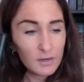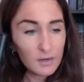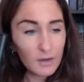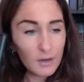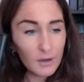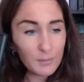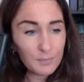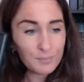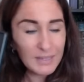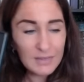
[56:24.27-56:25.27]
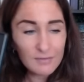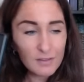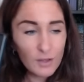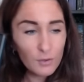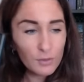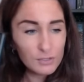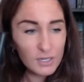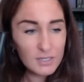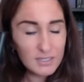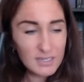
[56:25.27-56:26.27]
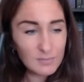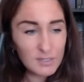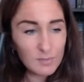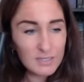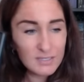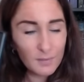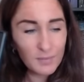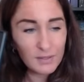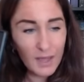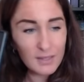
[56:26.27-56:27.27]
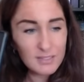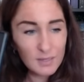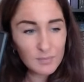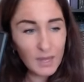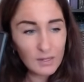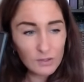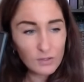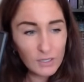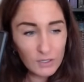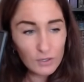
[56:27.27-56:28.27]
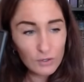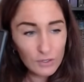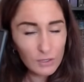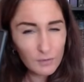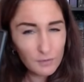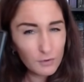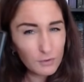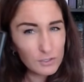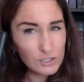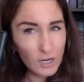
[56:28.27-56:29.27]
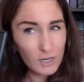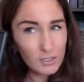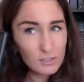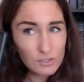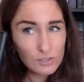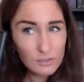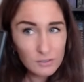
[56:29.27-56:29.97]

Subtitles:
Even though there does seem to be something that ends up not looking good for the judge.